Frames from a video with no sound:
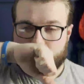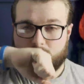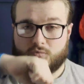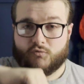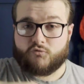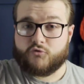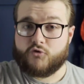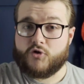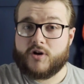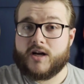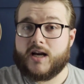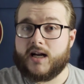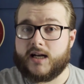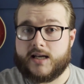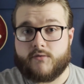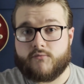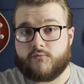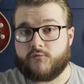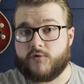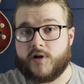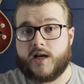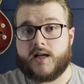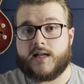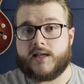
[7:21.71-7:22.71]
Really,
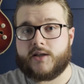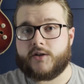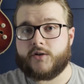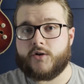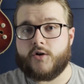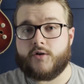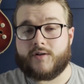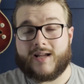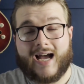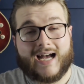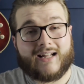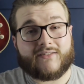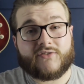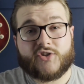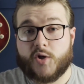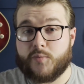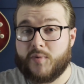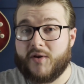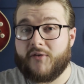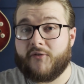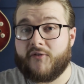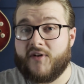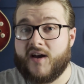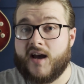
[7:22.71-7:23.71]
really good. And to
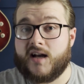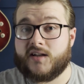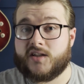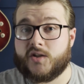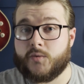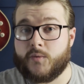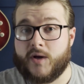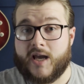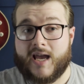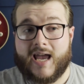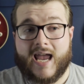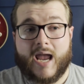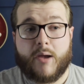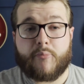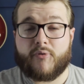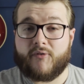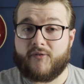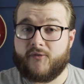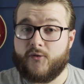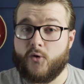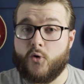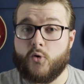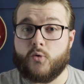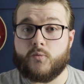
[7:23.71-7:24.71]
be fair to it, it
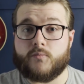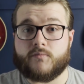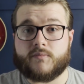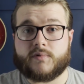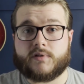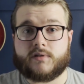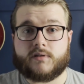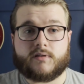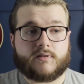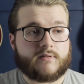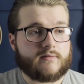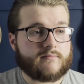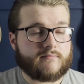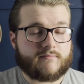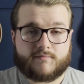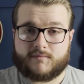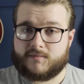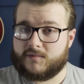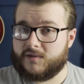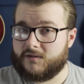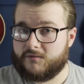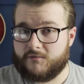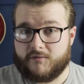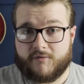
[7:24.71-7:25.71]
performs
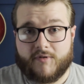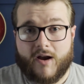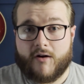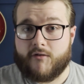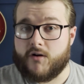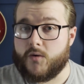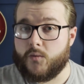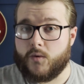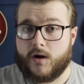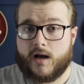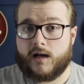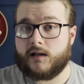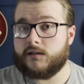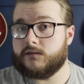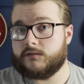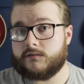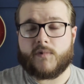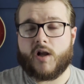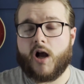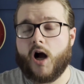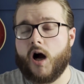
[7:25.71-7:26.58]
very well.